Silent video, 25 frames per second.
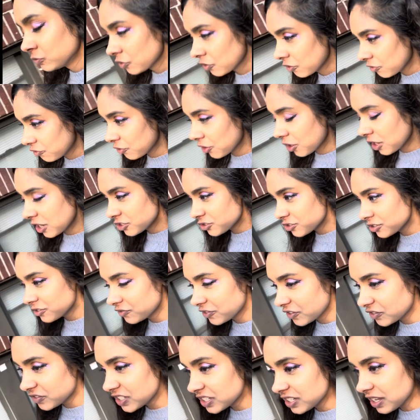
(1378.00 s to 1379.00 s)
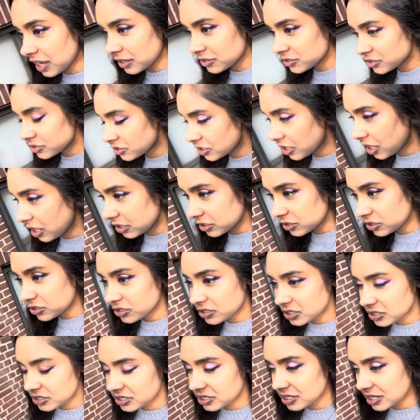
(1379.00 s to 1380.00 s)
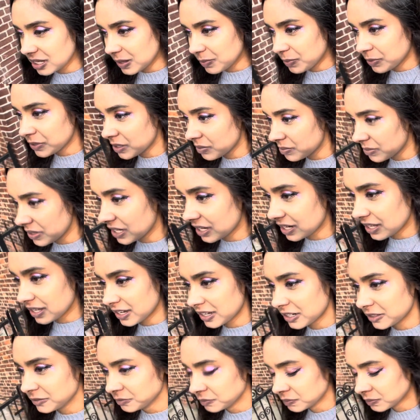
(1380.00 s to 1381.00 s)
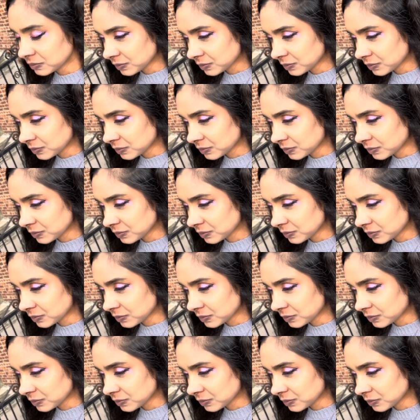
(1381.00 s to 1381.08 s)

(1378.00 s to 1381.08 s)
$450,000 to sleep in the meeting and